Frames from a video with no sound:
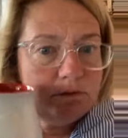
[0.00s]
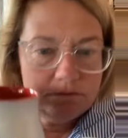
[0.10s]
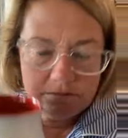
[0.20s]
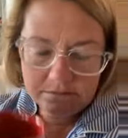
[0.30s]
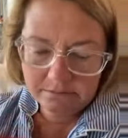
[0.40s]

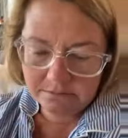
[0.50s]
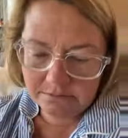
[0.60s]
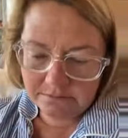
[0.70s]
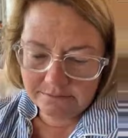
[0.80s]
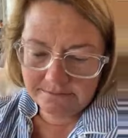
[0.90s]

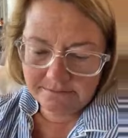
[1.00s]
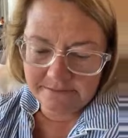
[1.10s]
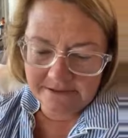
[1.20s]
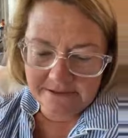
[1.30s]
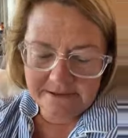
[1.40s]

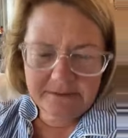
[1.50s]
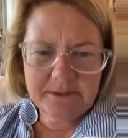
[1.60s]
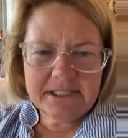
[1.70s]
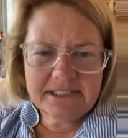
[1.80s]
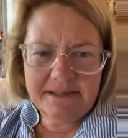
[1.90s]

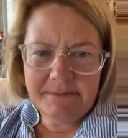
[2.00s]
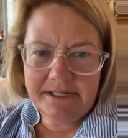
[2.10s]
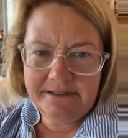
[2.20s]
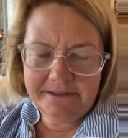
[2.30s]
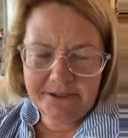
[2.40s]
What does that
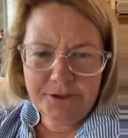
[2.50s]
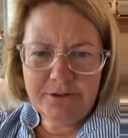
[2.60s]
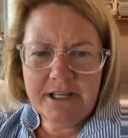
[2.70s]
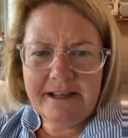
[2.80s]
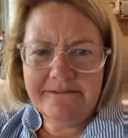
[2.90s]
mean?
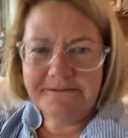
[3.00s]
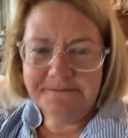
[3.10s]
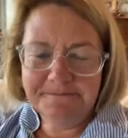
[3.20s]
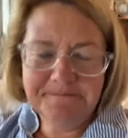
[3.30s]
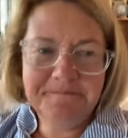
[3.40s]
You love?
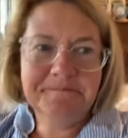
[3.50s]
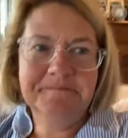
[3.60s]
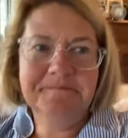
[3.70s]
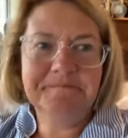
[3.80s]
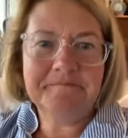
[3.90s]

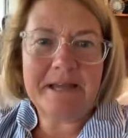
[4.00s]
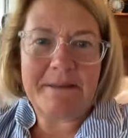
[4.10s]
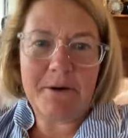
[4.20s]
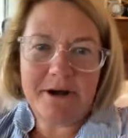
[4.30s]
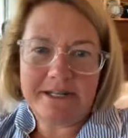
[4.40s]

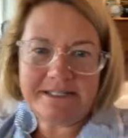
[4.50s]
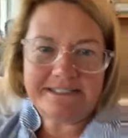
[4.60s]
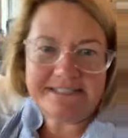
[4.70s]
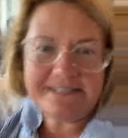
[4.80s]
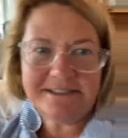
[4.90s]
I bought it
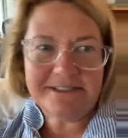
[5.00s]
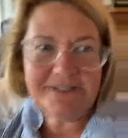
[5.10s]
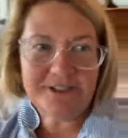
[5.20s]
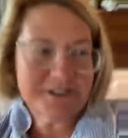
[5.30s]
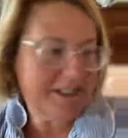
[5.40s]
because it
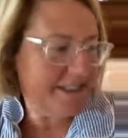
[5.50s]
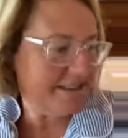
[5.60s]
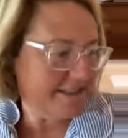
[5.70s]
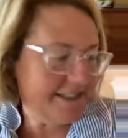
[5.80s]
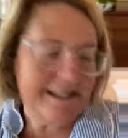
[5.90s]
looked like
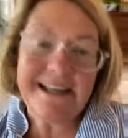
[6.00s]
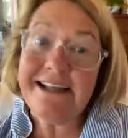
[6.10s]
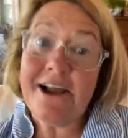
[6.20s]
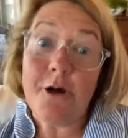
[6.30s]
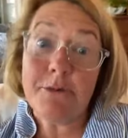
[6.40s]
it said,
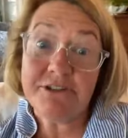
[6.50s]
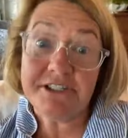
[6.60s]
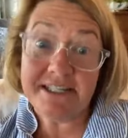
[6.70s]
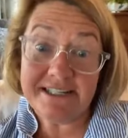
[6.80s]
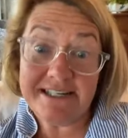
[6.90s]

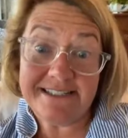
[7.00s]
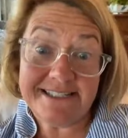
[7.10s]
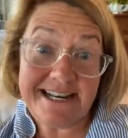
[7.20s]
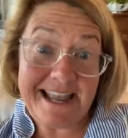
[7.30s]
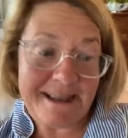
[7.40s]
almost like it
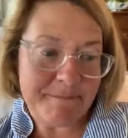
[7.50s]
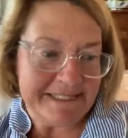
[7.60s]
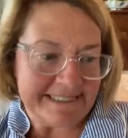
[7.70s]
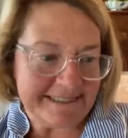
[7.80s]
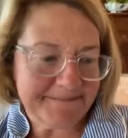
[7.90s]
said
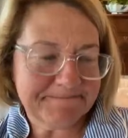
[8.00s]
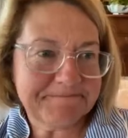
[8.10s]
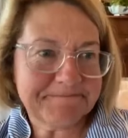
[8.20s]
Amos.